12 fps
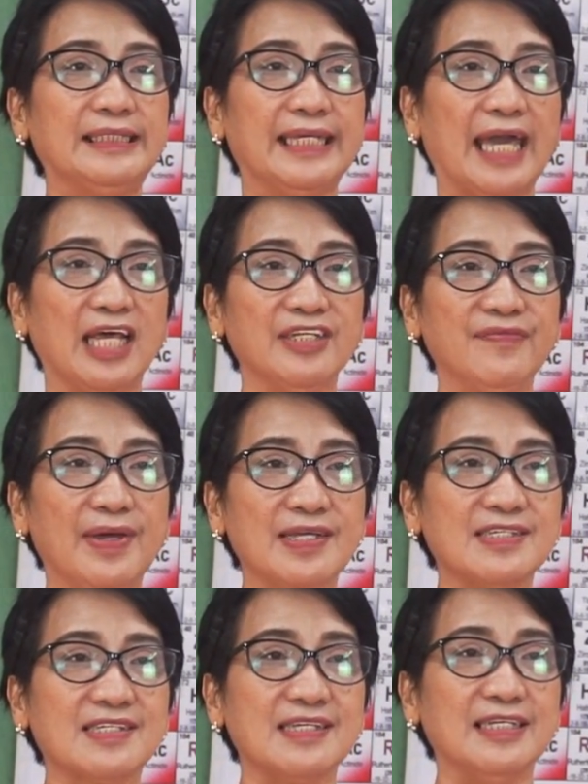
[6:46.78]
The
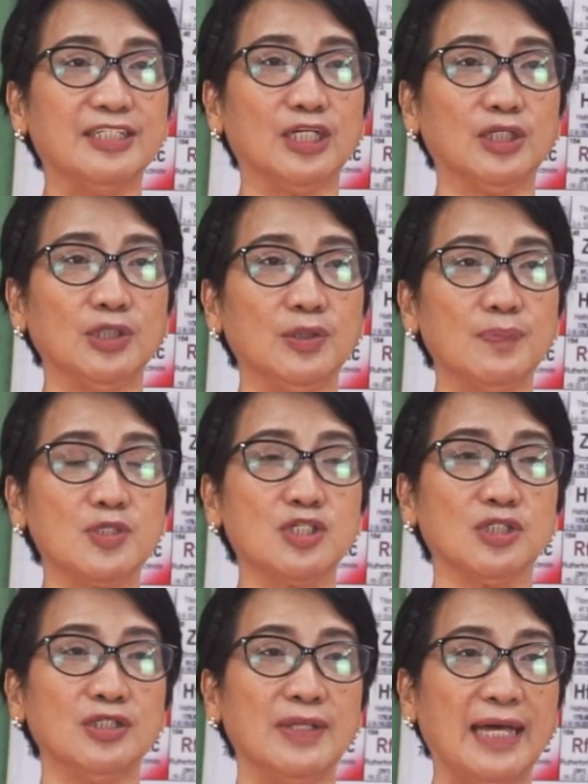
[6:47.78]
elements in the group
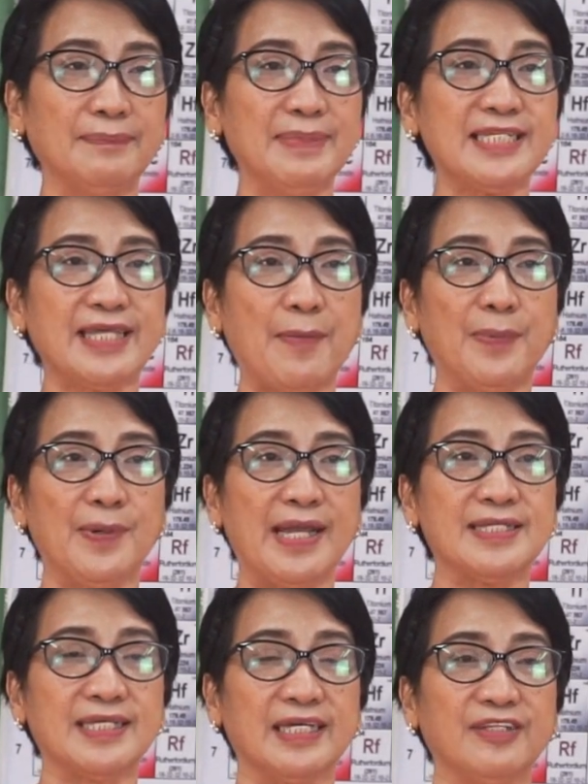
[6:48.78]
should not be
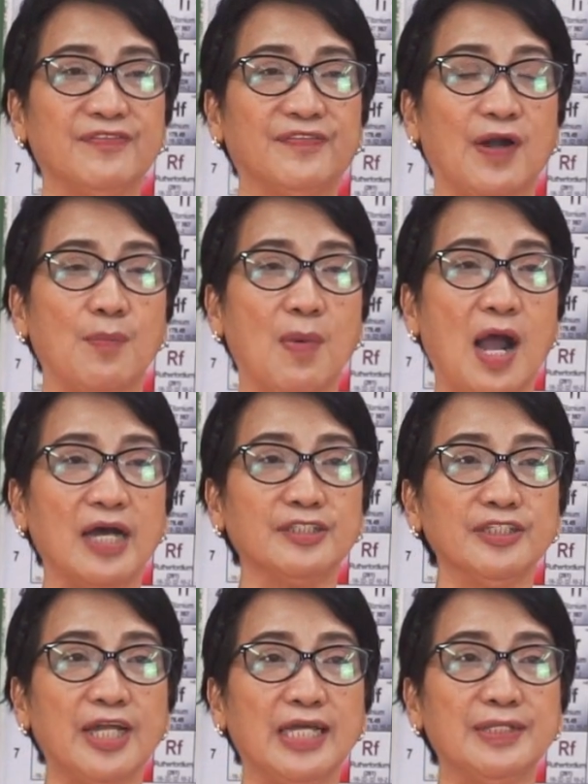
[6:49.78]
separated from
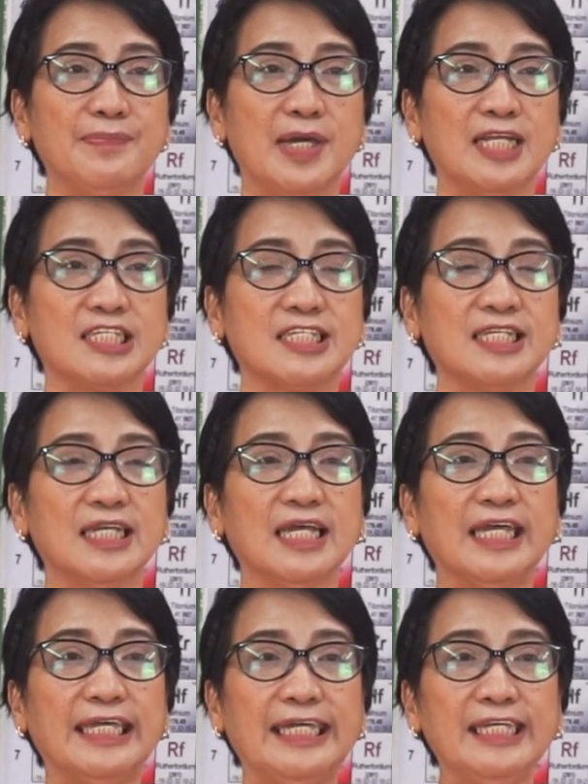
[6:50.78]
other elements
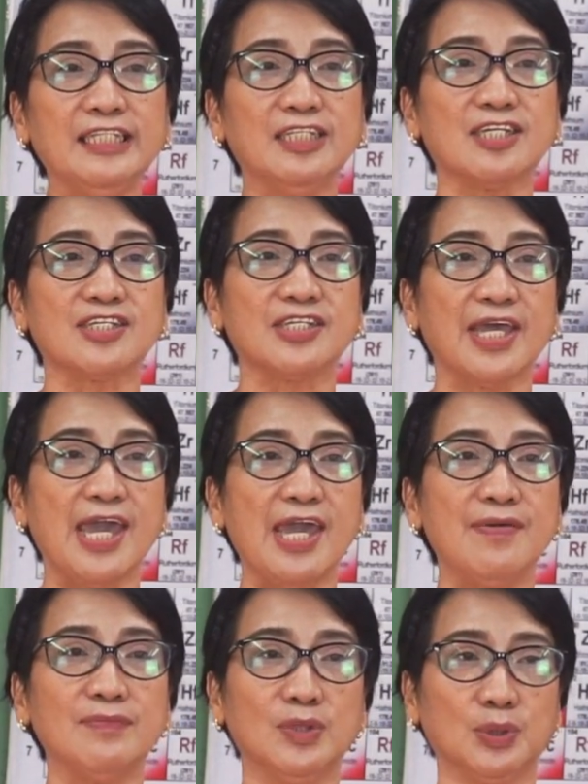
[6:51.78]
in the
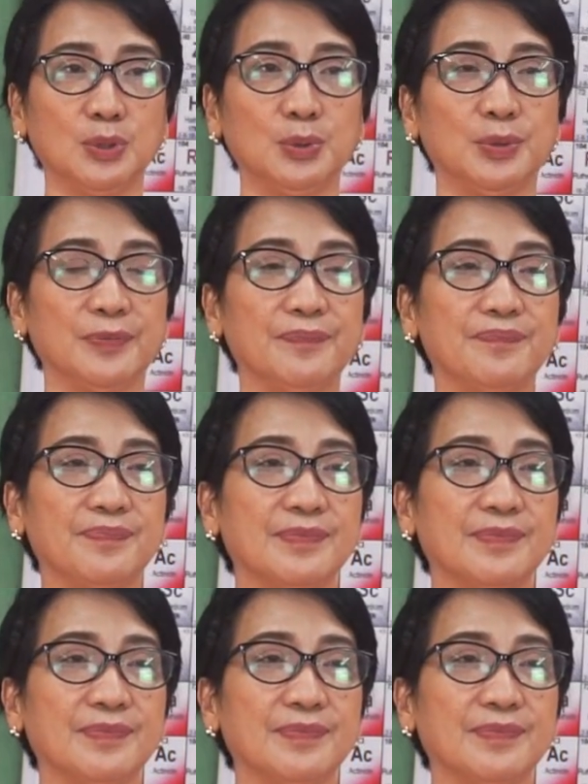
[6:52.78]
same group.